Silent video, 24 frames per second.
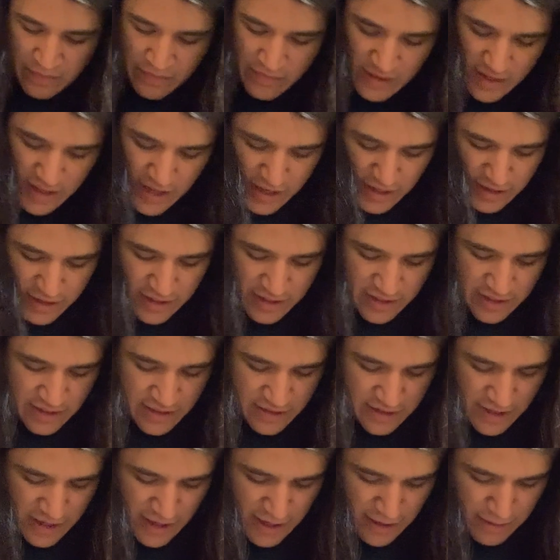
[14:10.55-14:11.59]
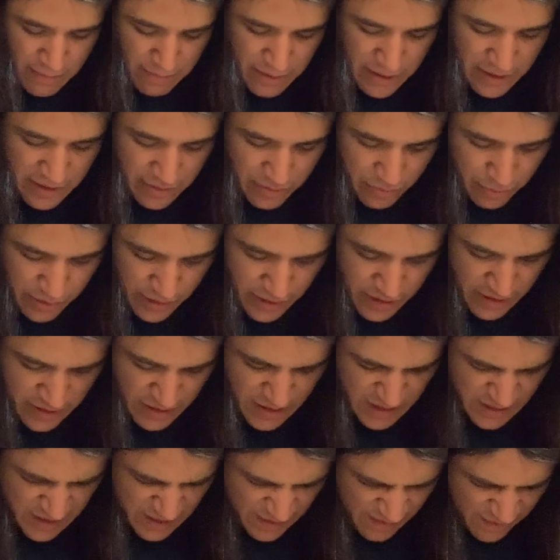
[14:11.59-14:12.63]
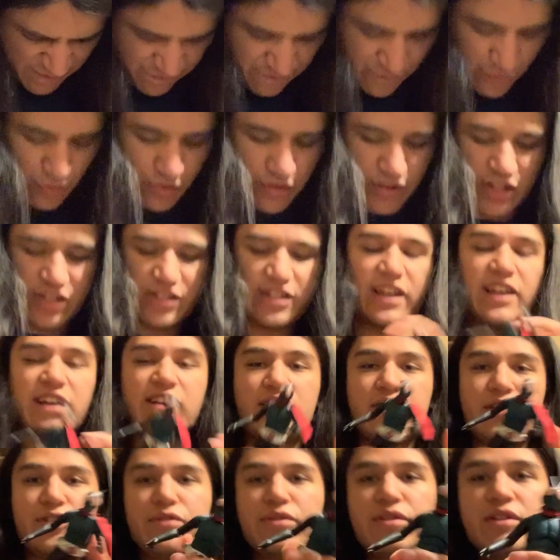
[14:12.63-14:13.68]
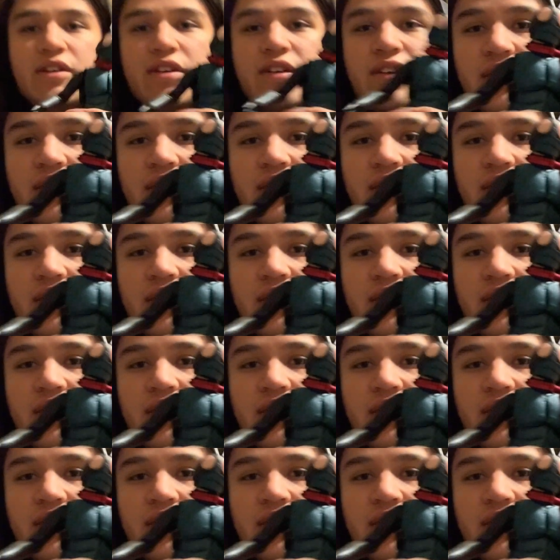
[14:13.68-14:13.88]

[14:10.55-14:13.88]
And this is the hand piece for the Cyclone.